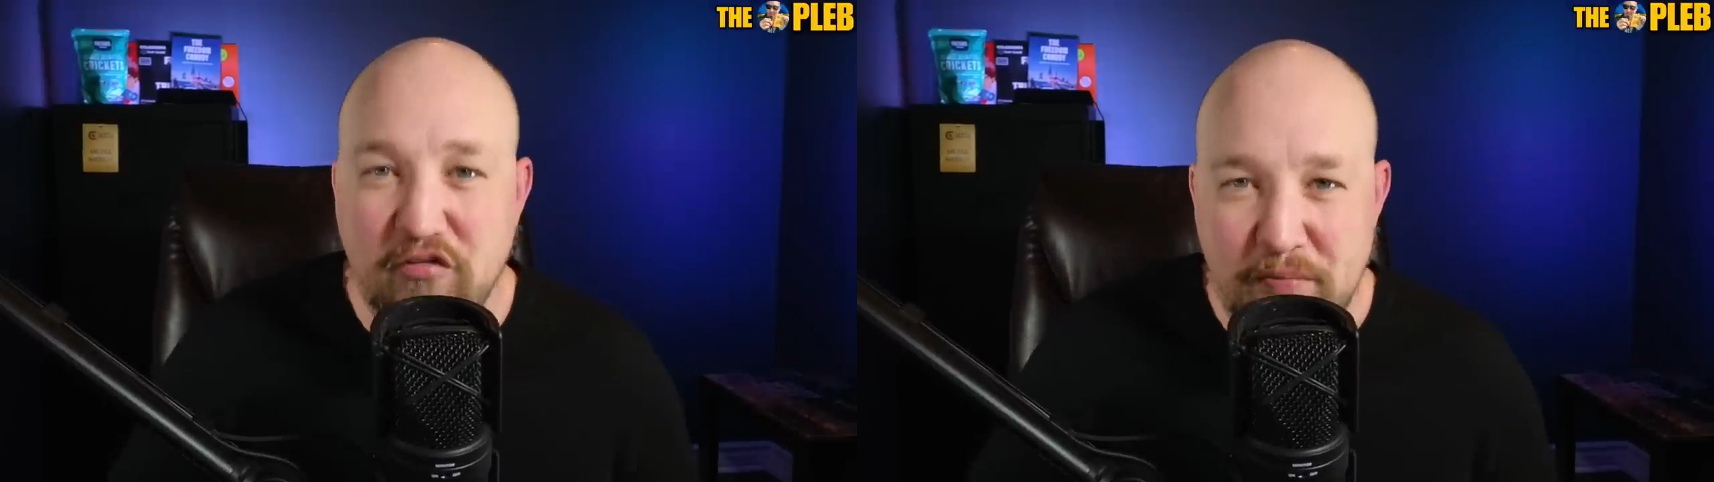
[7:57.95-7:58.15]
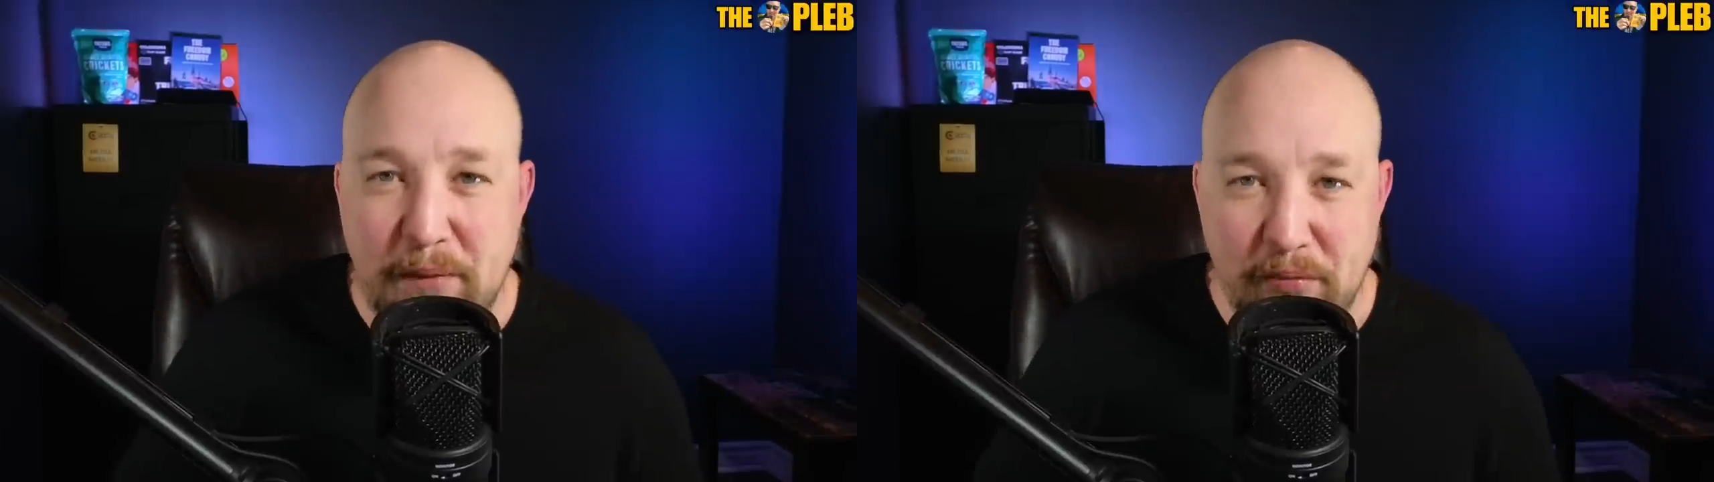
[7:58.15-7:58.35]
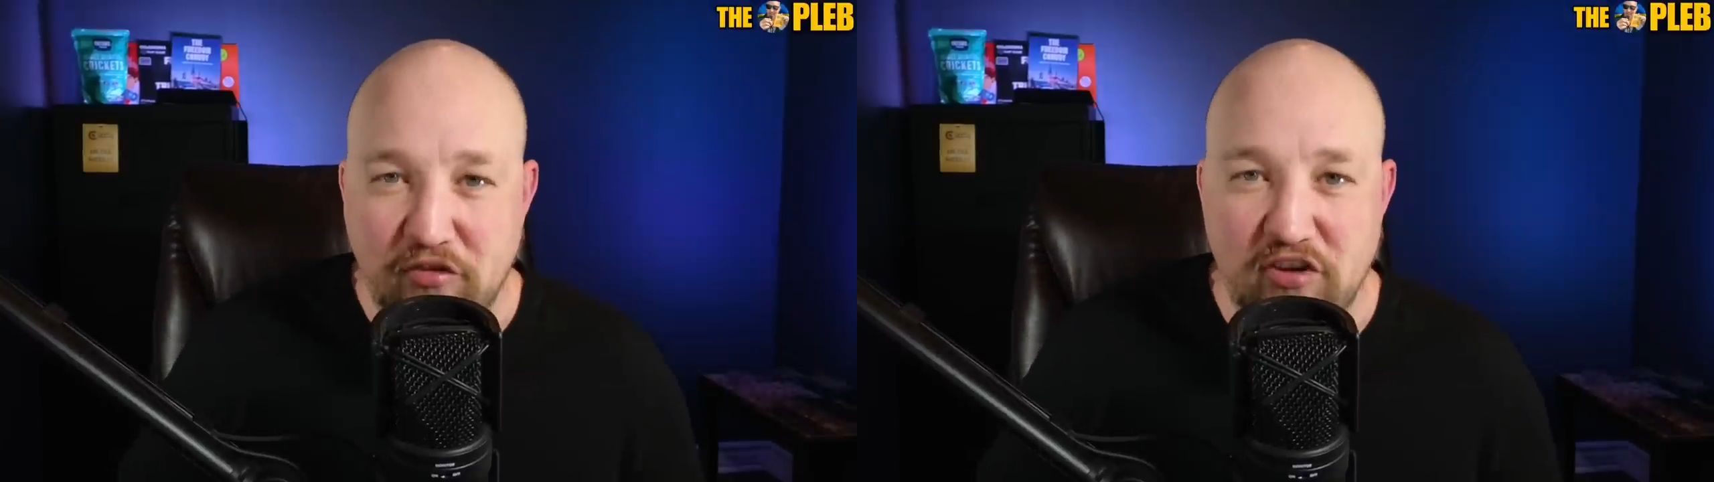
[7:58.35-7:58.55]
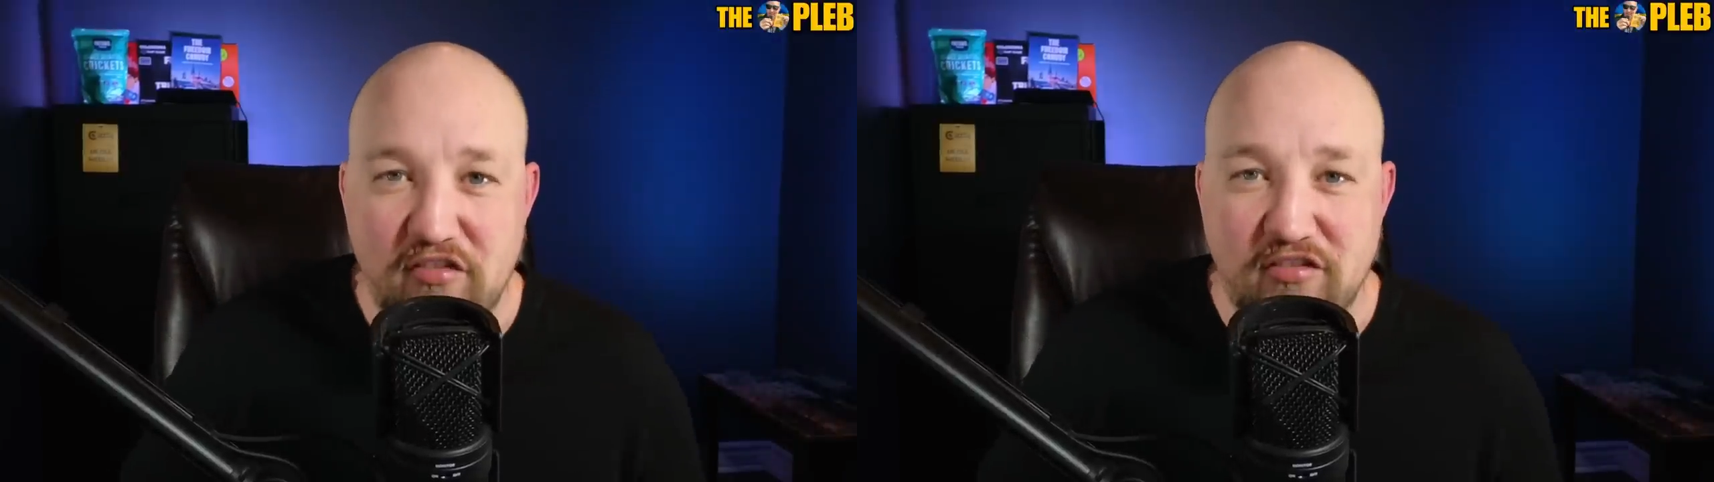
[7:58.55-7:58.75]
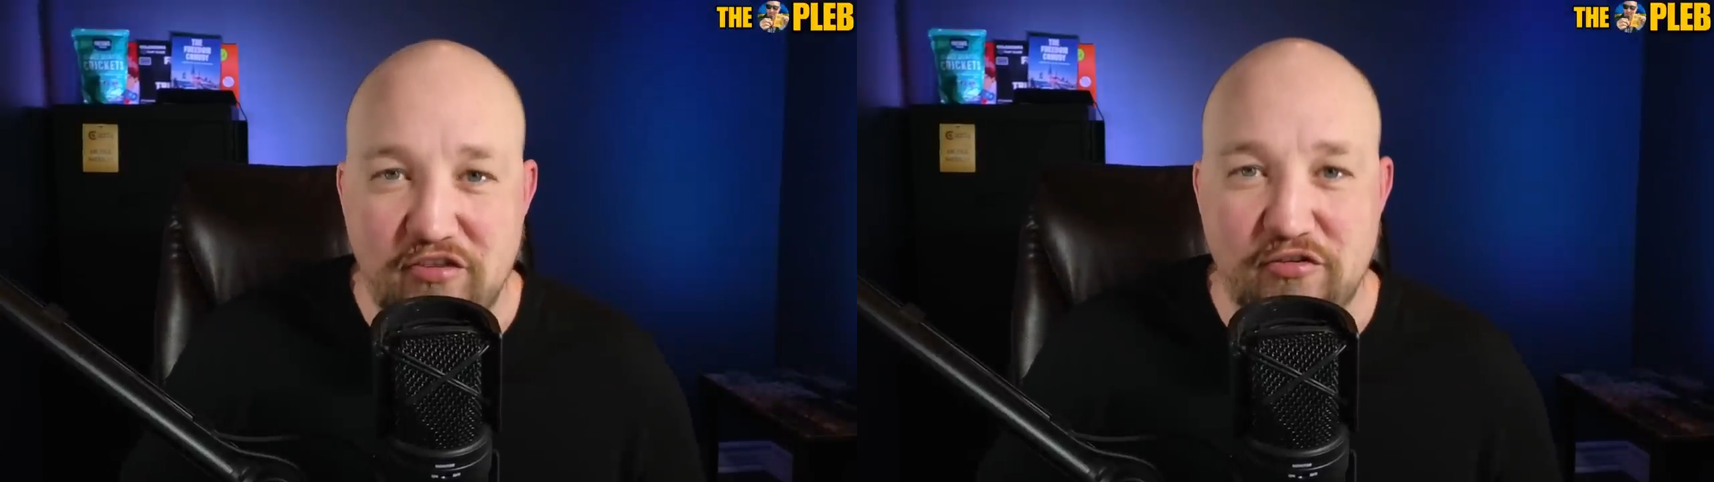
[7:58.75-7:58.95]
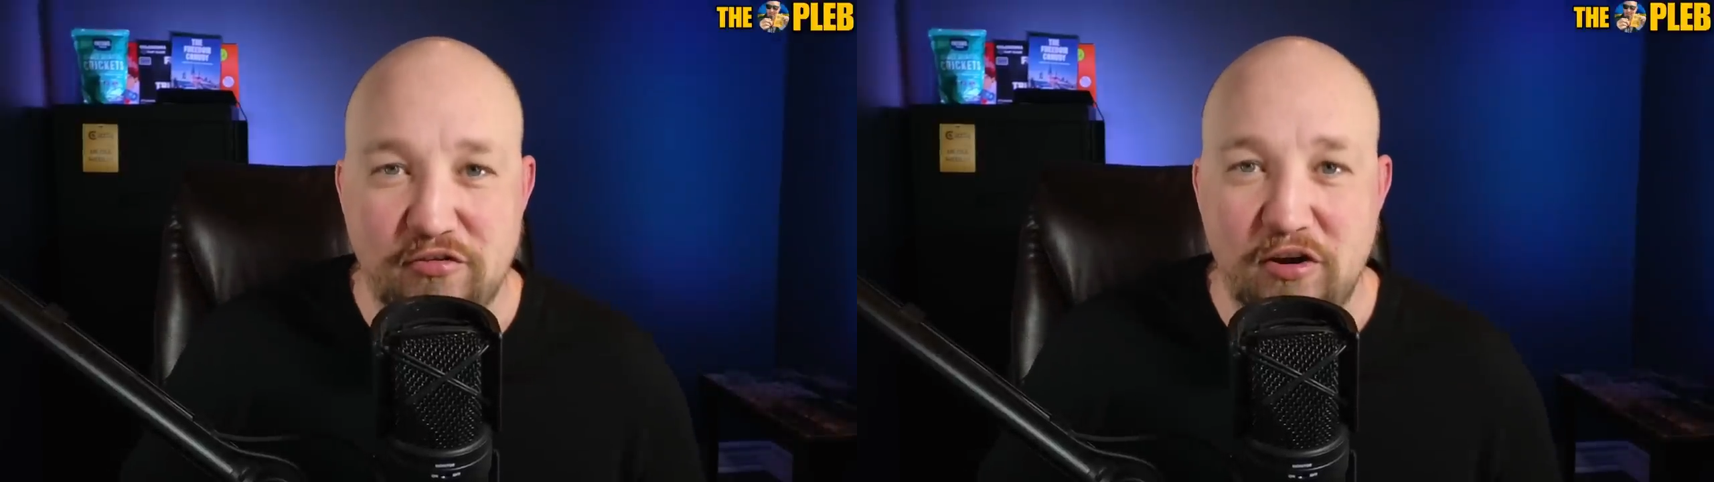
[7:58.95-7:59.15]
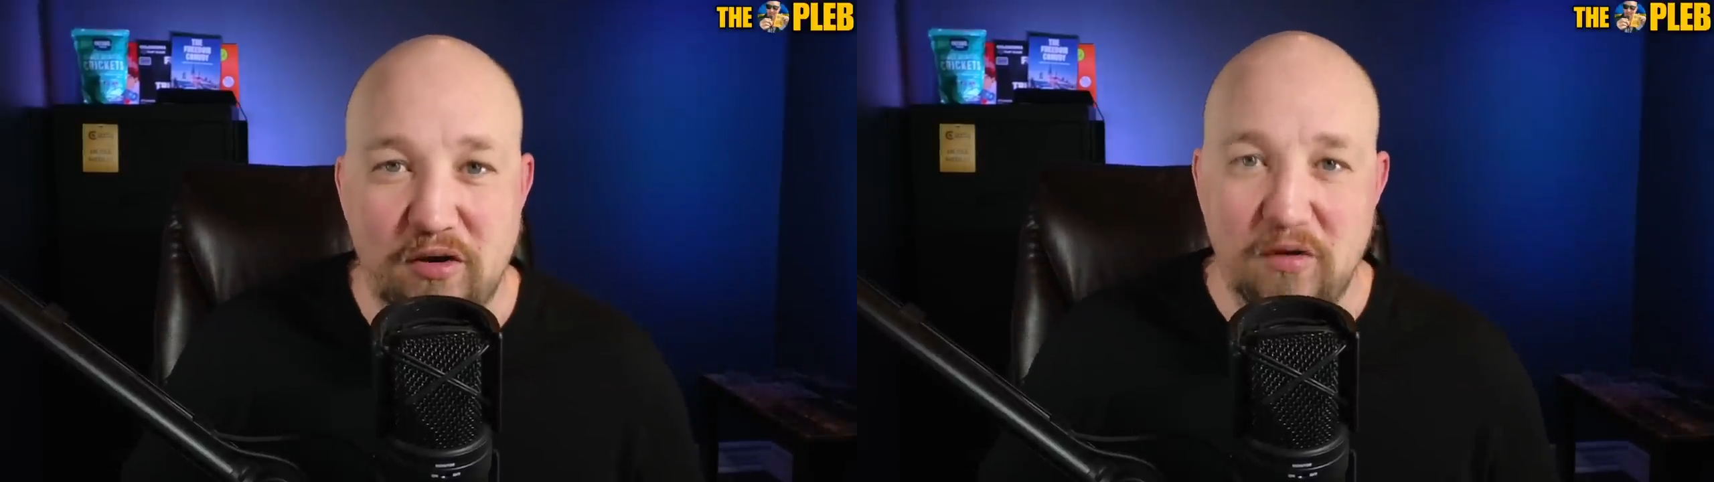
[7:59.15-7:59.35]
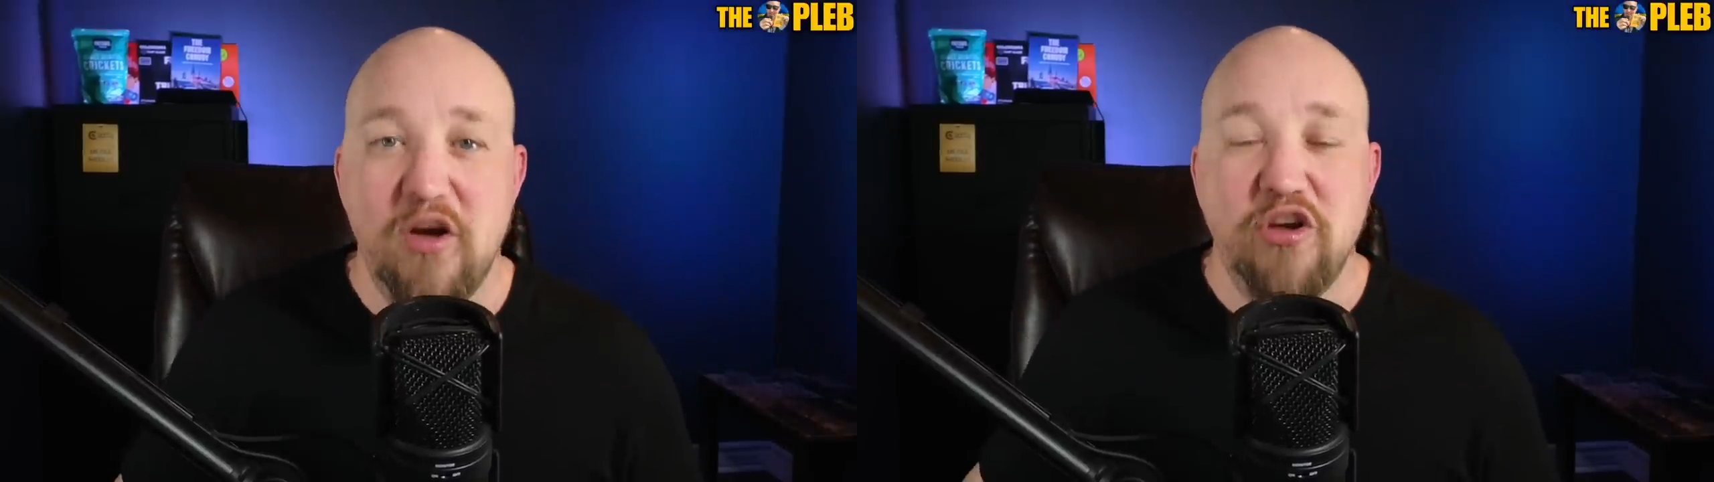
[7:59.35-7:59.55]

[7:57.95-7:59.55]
people, Justin Trudeau.